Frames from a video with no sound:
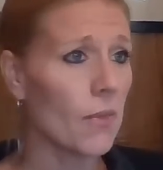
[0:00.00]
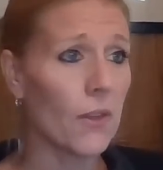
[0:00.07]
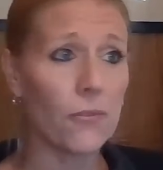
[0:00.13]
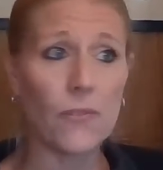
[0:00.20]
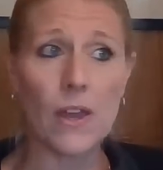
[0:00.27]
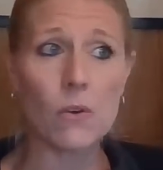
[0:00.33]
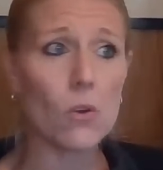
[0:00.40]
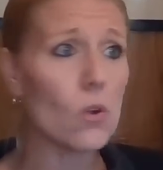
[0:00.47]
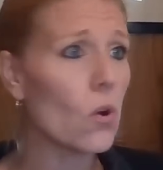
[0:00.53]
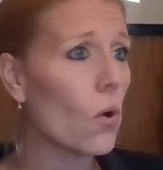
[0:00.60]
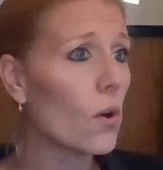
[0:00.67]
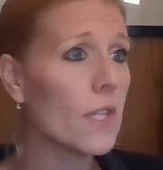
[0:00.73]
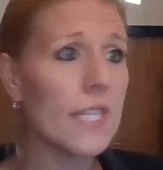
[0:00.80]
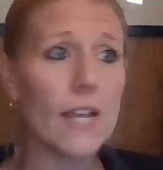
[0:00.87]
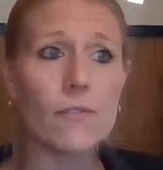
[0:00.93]
The federal
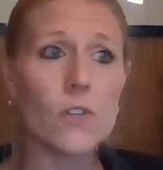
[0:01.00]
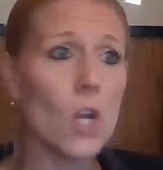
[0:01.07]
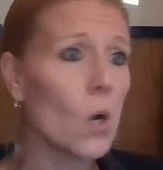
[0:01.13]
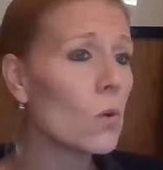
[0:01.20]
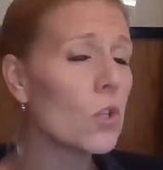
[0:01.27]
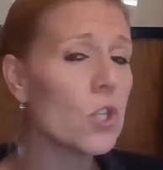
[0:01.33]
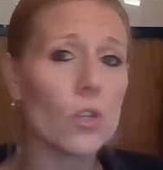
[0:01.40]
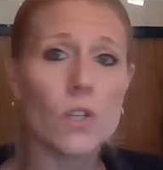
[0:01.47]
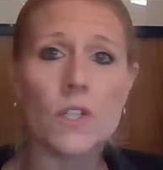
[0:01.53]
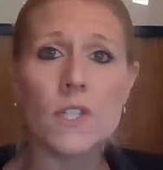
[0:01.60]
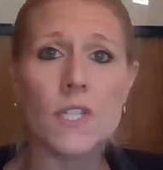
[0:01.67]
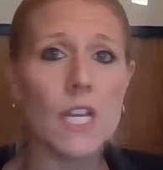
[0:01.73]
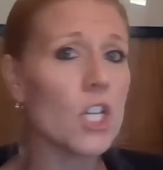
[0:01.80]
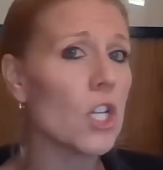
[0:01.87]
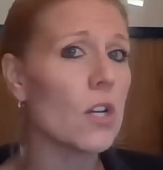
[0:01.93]
courts have no
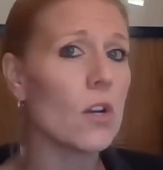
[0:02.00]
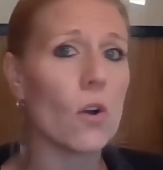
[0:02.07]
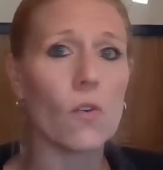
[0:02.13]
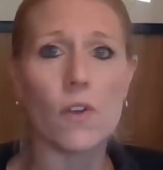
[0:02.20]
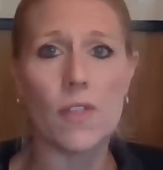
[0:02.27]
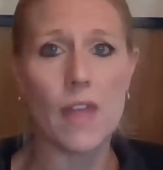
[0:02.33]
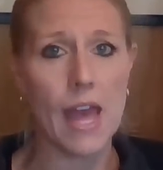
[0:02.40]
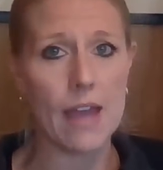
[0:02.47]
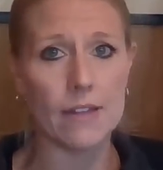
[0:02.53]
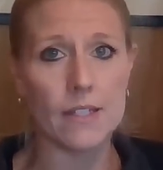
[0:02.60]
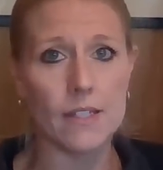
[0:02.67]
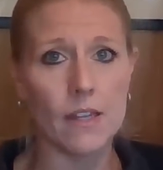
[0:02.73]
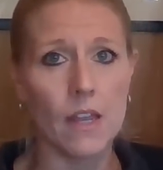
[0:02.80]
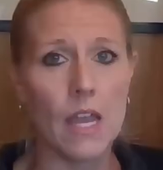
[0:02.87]
jurisdiction over that.